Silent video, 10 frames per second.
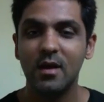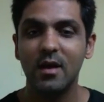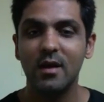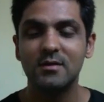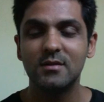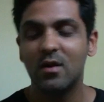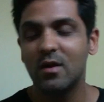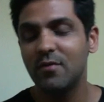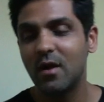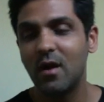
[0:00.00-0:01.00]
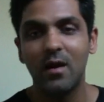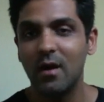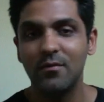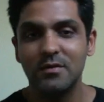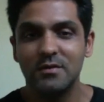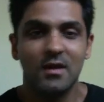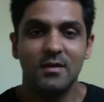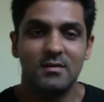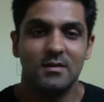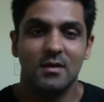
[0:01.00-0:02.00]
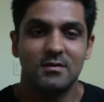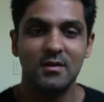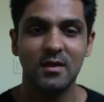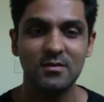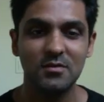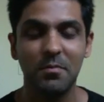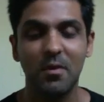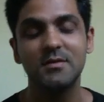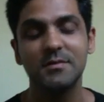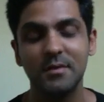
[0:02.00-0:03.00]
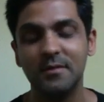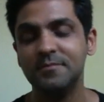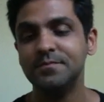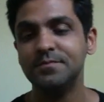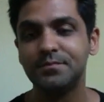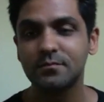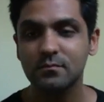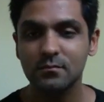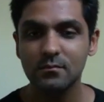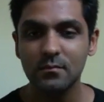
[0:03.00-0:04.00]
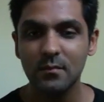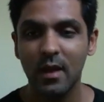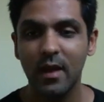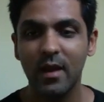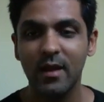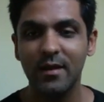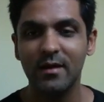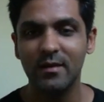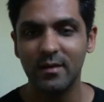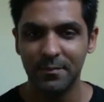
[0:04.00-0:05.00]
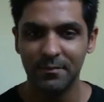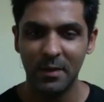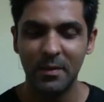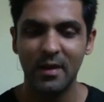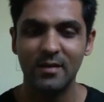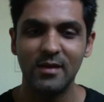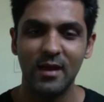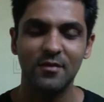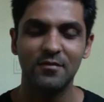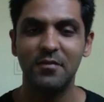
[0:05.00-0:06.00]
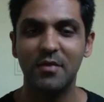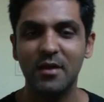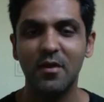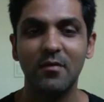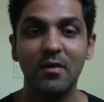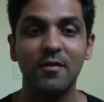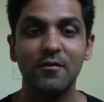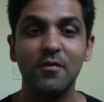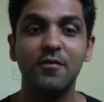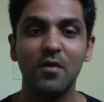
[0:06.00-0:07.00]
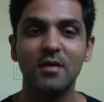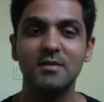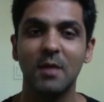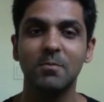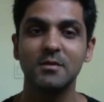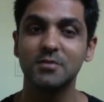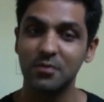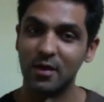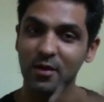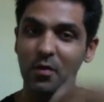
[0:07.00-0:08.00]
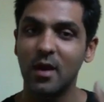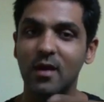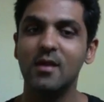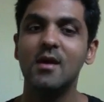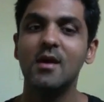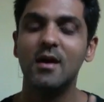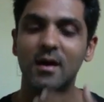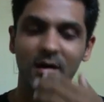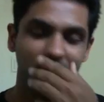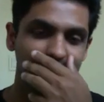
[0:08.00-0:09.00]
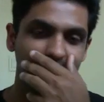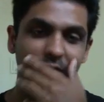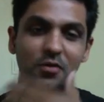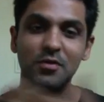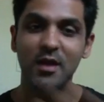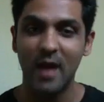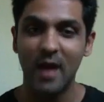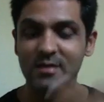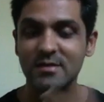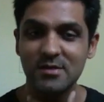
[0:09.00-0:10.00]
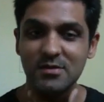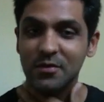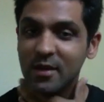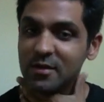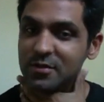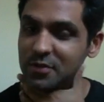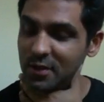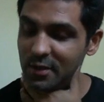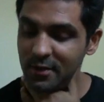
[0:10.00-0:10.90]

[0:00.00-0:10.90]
It's not even hard. I would say it's next to impossible. And maybe at the end of the video, I will give you a few examples so that you can do the analysis on their chart.